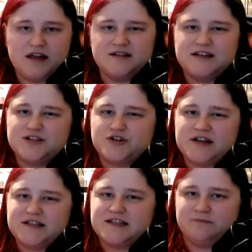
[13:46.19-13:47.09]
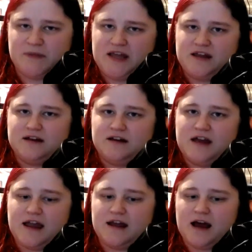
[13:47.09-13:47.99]
de-stresses me,
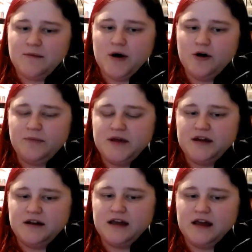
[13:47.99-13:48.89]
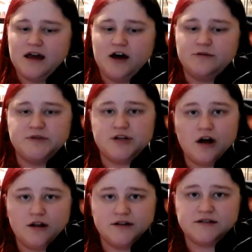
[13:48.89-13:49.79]
and I'm hoping it helps
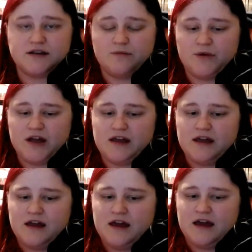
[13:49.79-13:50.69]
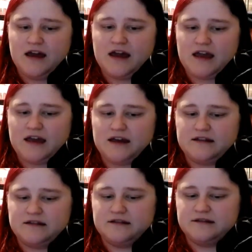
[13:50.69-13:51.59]
y'all in some way.
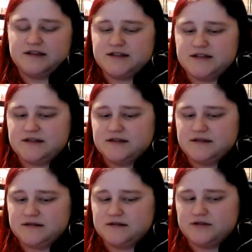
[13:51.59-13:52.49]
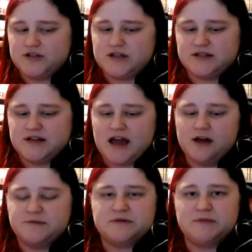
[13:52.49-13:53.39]
And this just
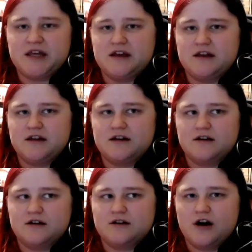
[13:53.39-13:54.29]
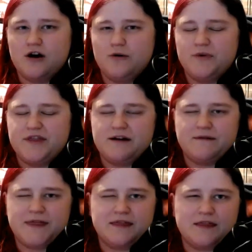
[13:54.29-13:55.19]
helps me cope with
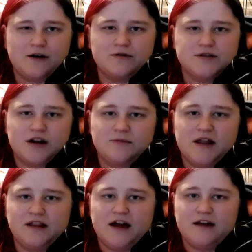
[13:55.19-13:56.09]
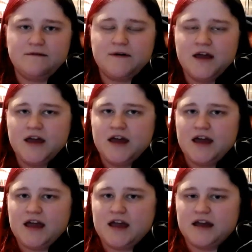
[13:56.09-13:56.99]
everything that goes on in my life,
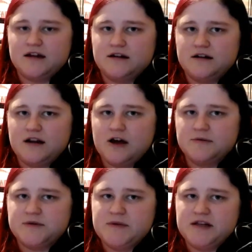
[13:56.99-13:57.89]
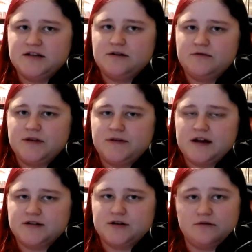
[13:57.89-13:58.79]
and helps me deal with
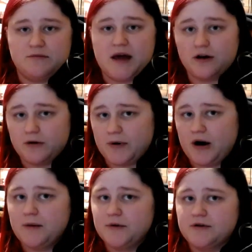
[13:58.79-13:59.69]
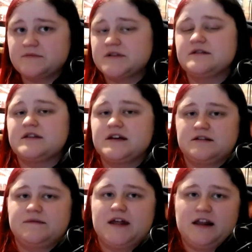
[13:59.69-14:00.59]
like certain medical problems and things
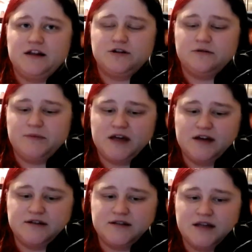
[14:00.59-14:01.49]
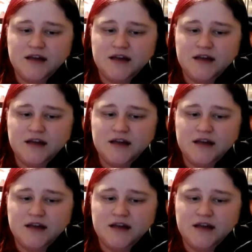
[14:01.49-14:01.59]
of that nature, because